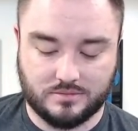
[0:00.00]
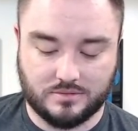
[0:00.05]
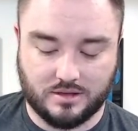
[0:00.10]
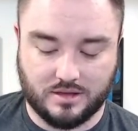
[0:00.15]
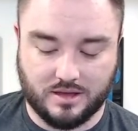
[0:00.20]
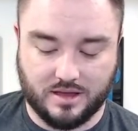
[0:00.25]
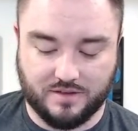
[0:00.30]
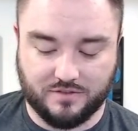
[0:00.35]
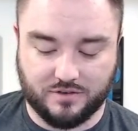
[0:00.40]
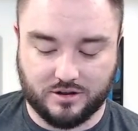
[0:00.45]

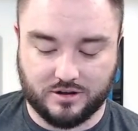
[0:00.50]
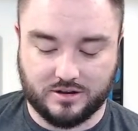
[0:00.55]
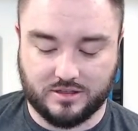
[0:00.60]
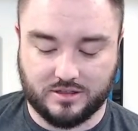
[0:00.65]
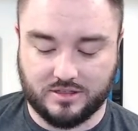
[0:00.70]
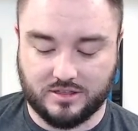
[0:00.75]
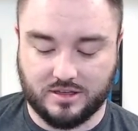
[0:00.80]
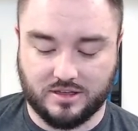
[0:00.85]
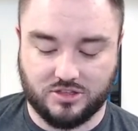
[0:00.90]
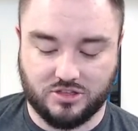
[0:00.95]
I forgot to get
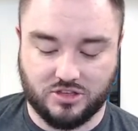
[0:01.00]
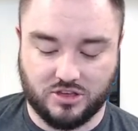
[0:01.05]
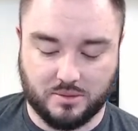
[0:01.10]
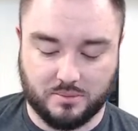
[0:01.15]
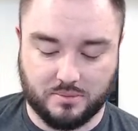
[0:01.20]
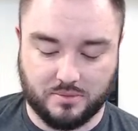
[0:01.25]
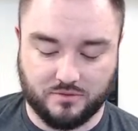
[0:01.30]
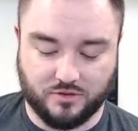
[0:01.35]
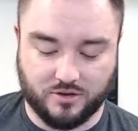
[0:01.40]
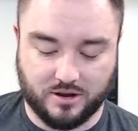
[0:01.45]
the thing
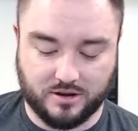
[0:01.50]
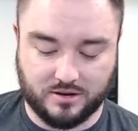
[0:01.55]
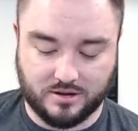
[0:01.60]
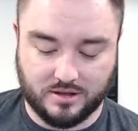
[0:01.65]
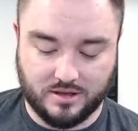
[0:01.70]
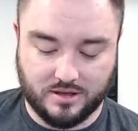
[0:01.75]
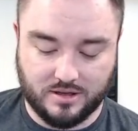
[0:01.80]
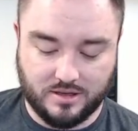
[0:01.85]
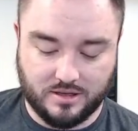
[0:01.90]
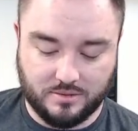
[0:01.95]
up in front.
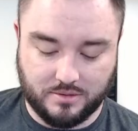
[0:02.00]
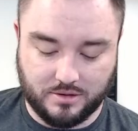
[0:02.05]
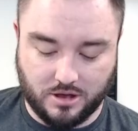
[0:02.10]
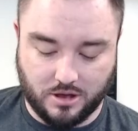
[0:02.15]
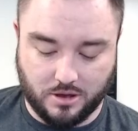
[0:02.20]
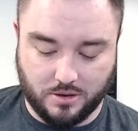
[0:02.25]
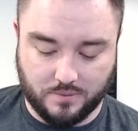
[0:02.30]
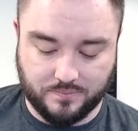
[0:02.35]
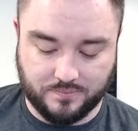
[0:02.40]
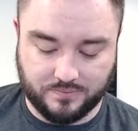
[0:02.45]
There you
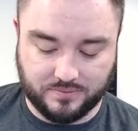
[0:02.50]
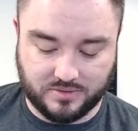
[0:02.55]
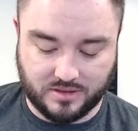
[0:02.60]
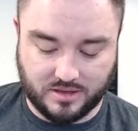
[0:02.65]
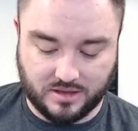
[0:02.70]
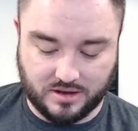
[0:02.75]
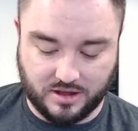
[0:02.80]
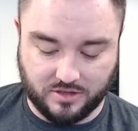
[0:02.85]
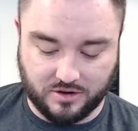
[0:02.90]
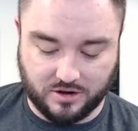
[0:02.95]
go.
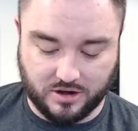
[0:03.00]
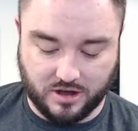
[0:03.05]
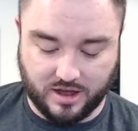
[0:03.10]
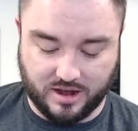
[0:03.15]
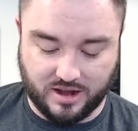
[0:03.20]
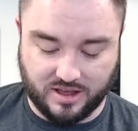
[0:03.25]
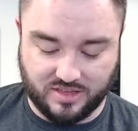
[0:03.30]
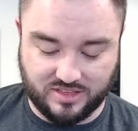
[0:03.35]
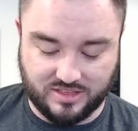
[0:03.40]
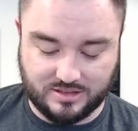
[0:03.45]
Another 9.
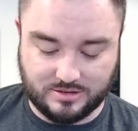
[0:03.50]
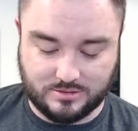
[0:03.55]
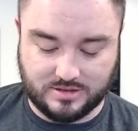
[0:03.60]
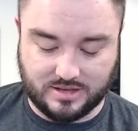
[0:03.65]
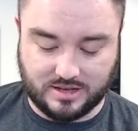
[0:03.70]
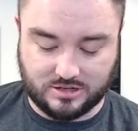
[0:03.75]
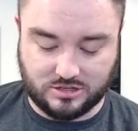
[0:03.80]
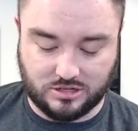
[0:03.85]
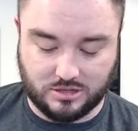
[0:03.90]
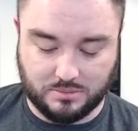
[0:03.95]
I think this was
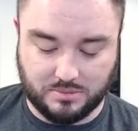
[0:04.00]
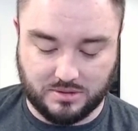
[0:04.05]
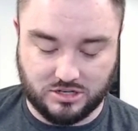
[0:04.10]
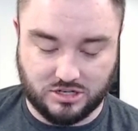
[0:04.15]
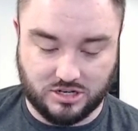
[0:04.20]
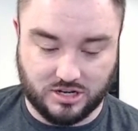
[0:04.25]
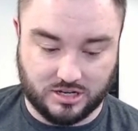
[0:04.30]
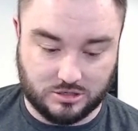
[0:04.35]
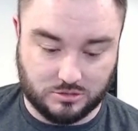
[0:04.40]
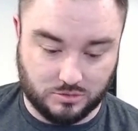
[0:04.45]
actually the
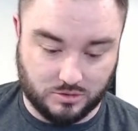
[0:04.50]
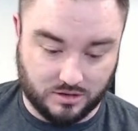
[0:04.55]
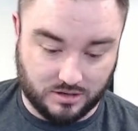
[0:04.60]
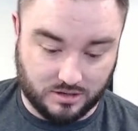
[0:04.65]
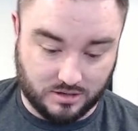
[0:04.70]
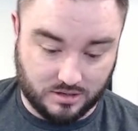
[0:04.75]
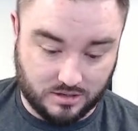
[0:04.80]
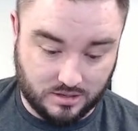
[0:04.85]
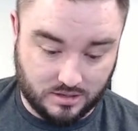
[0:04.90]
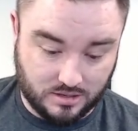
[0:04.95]
BGS one.